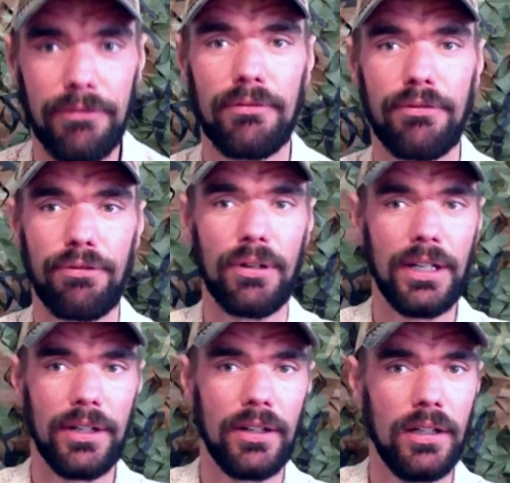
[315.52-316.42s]

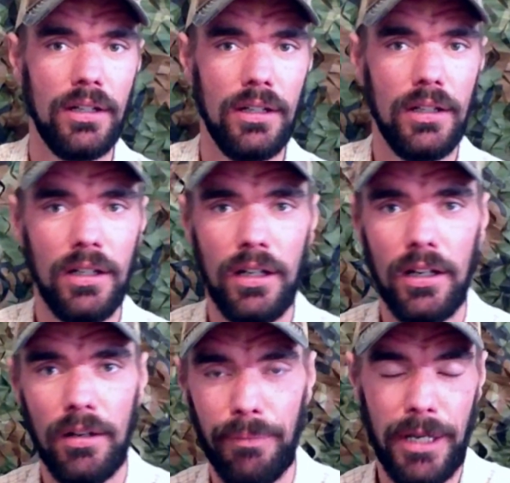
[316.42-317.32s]
friend.
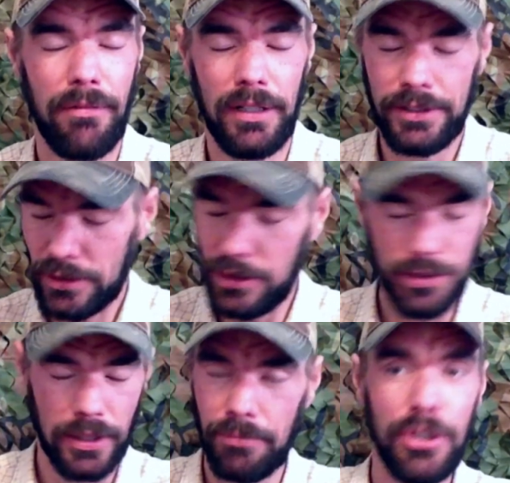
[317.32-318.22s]
It's
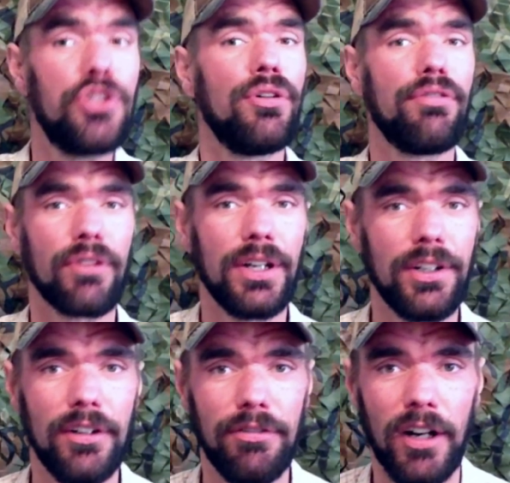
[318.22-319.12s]
a mutual friend
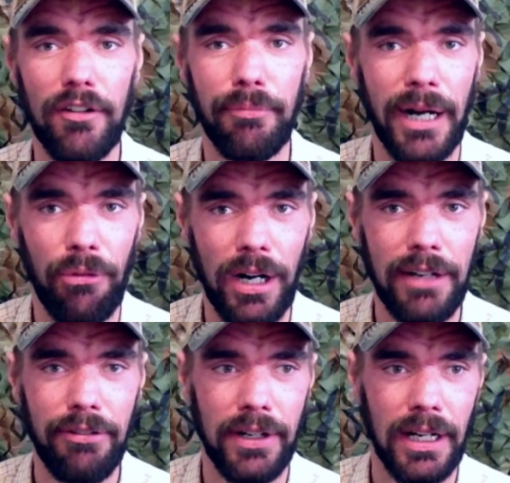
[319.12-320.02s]
of my
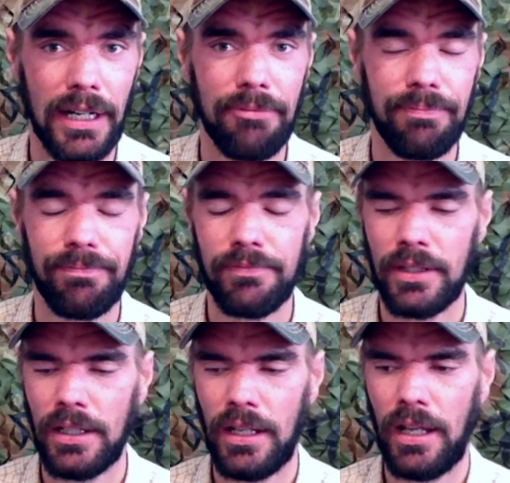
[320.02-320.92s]
wife and I.
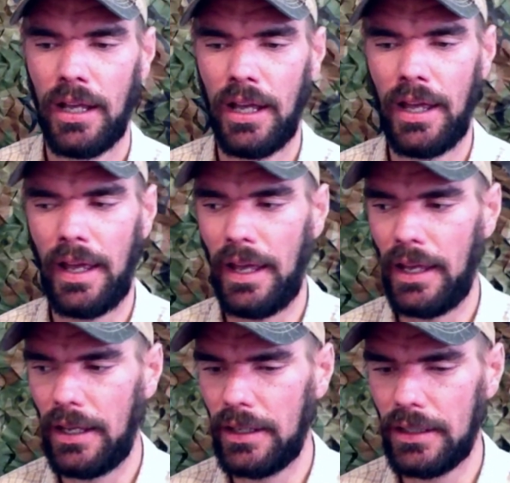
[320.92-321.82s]

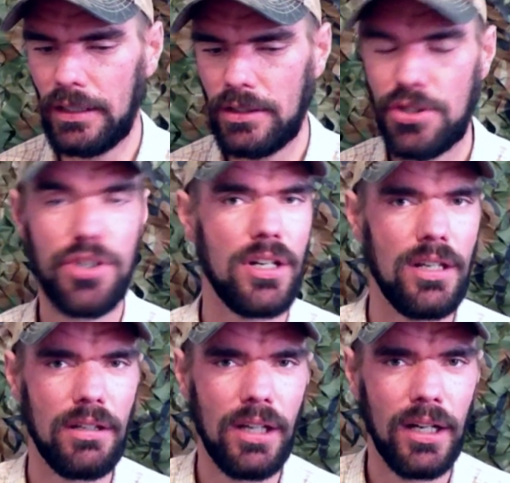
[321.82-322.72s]
And she
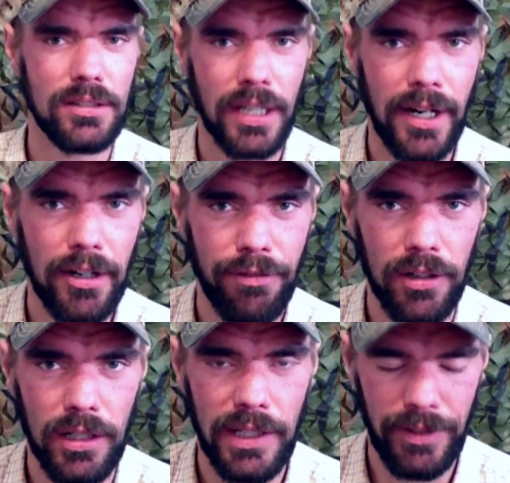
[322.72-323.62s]
cuts hair for a
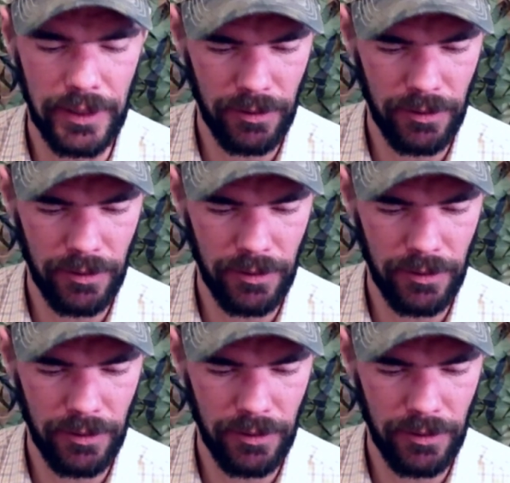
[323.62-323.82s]
living.